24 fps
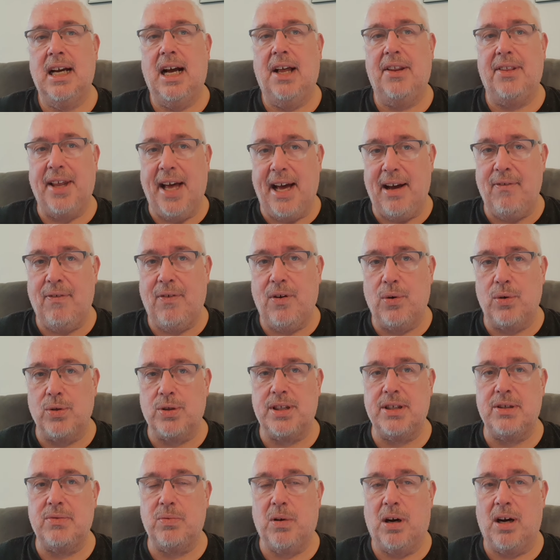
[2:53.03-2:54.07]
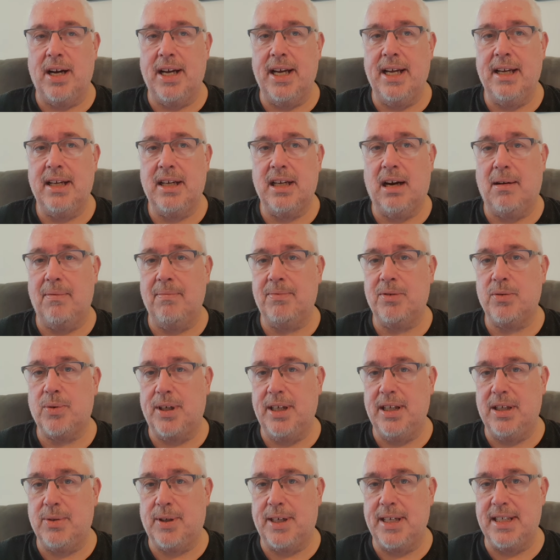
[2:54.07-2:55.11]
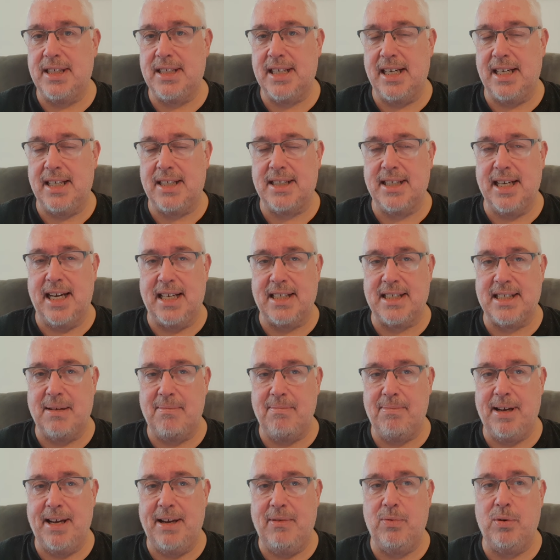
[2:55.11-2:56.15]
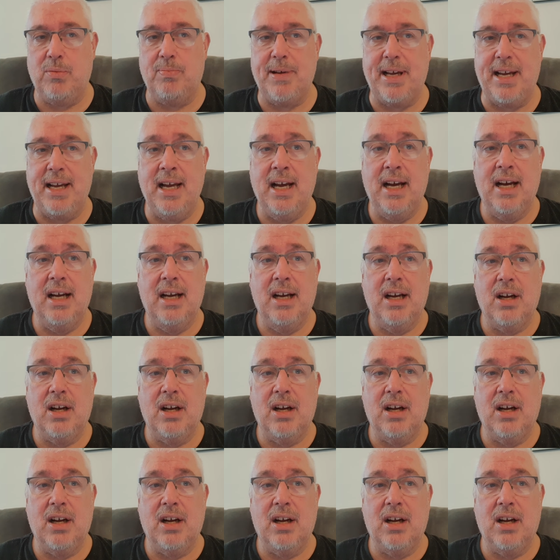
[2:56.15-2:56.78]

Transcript: And that, of course, is why, come 2026, the SNP will be